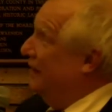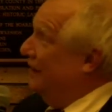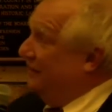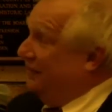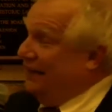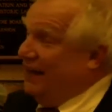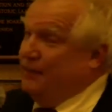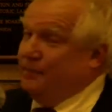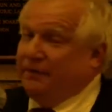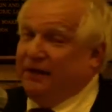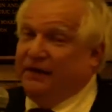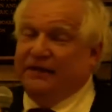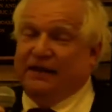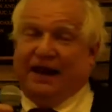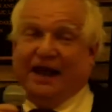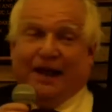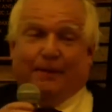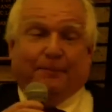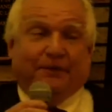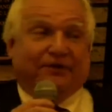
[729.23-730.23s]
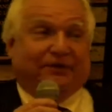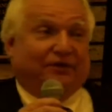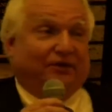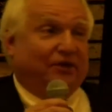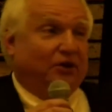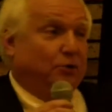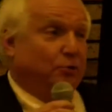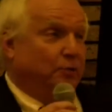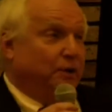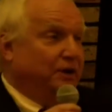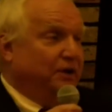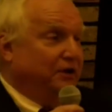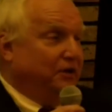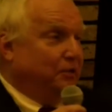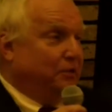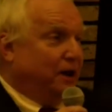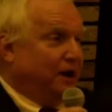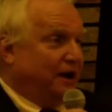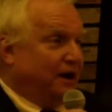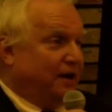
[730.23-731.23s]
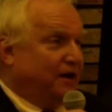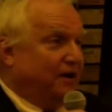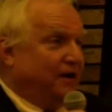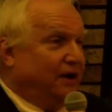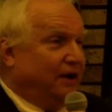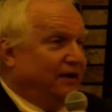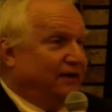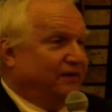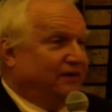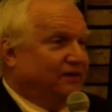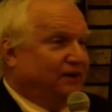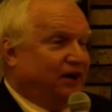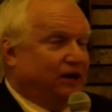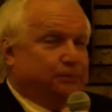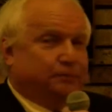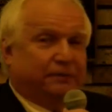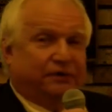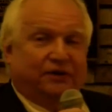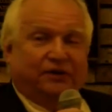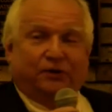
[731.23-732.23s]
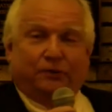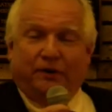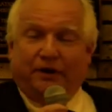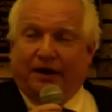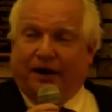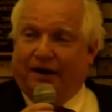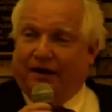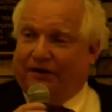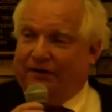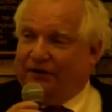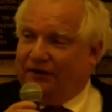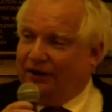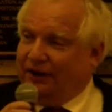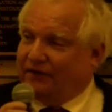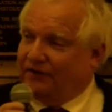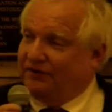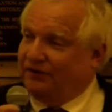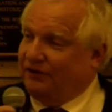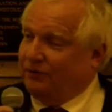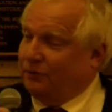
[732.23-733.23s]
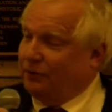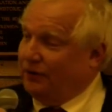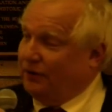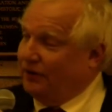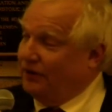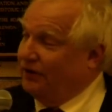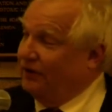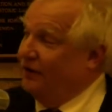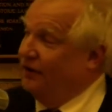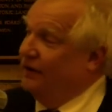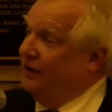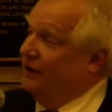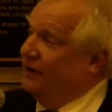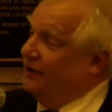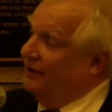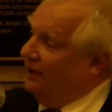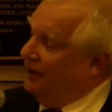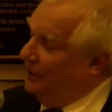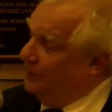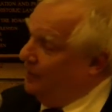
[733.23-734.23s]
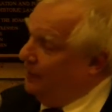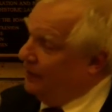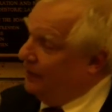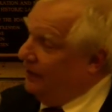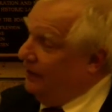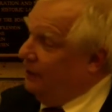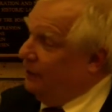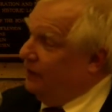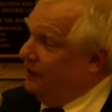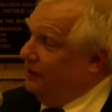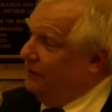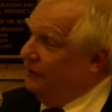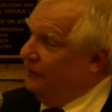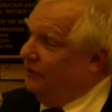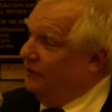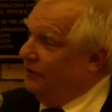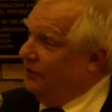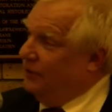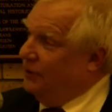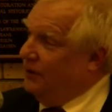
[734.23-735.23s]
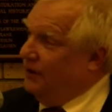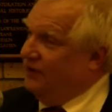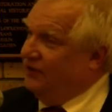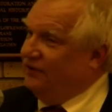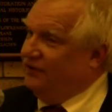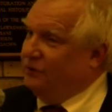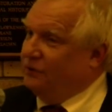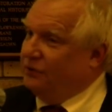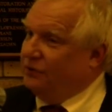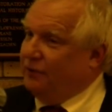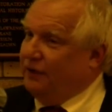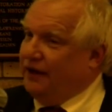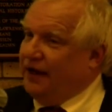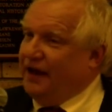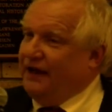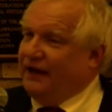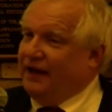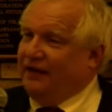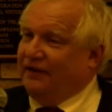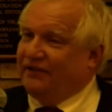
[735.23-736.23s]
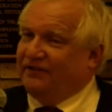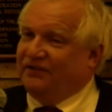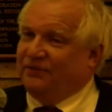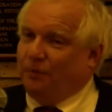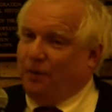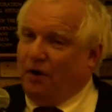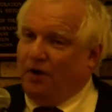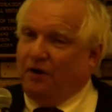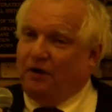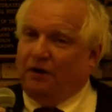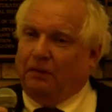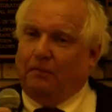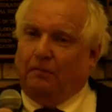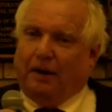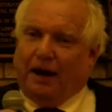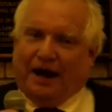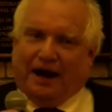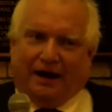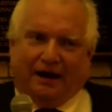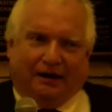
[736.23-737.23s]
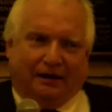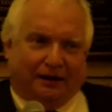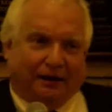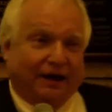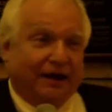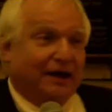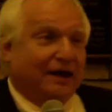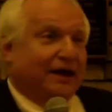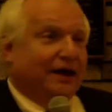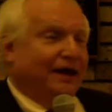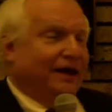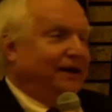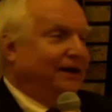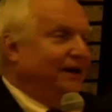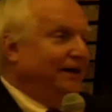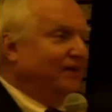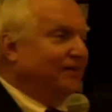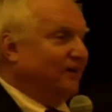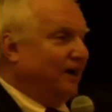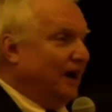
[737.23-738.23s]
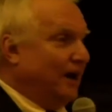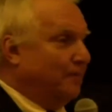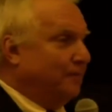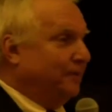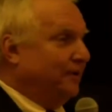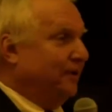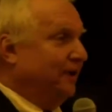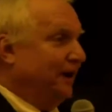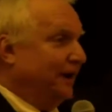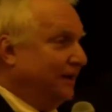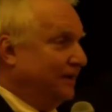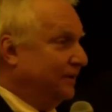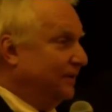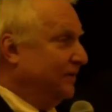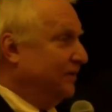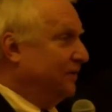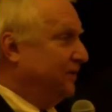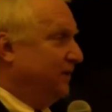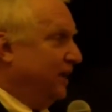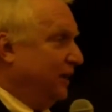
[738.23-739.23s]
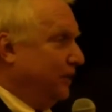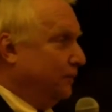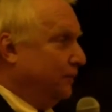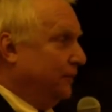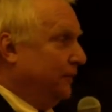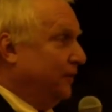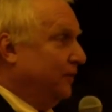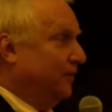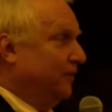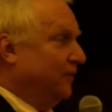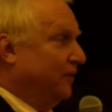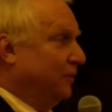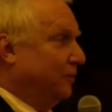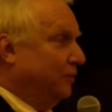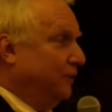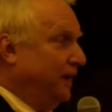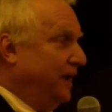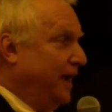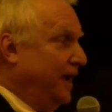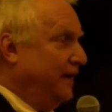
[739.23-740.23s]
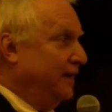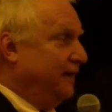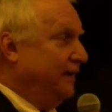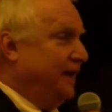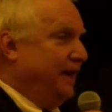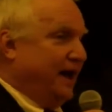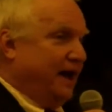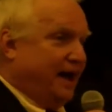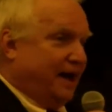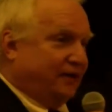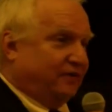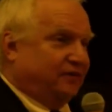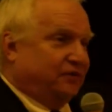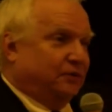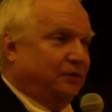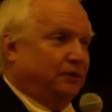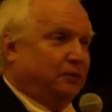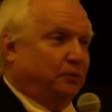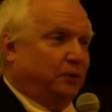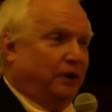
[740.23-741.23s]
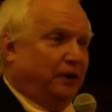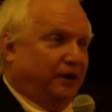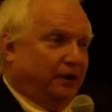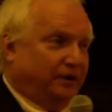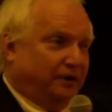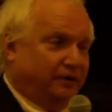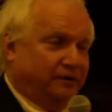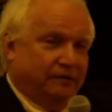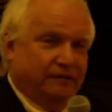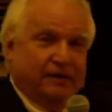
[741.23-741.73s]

Same thing that happens too when you are a sculptor doing architectural work. Typically what you do is you create a small model, and it is up to other sculptors to create the actual work.